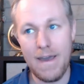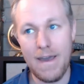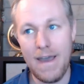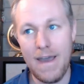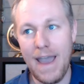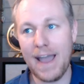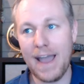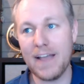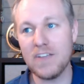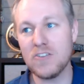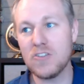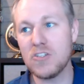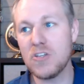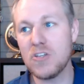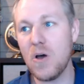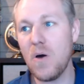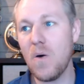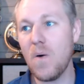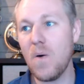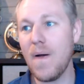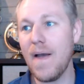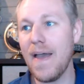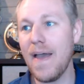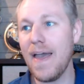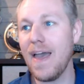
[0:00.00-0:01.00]
And
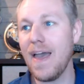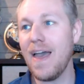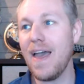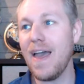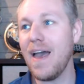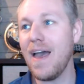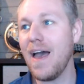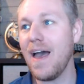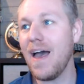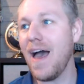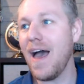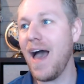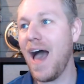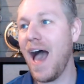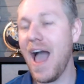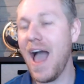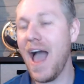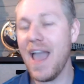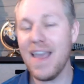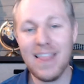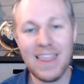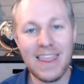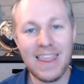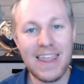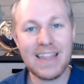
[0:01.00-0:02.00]
so I
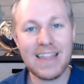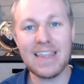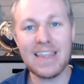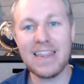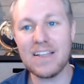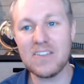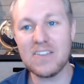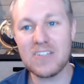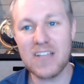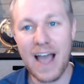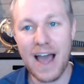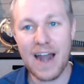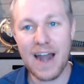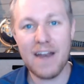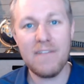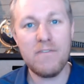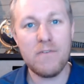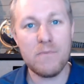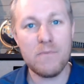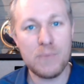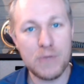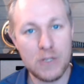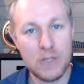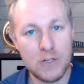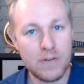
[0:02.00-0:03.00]
think that that's kind of a
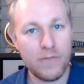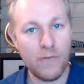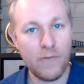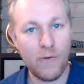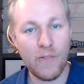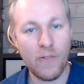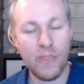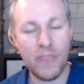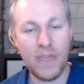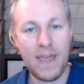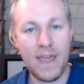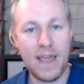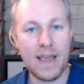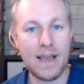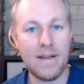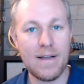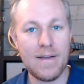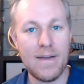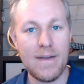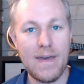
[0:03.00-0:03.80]
beautiful thing.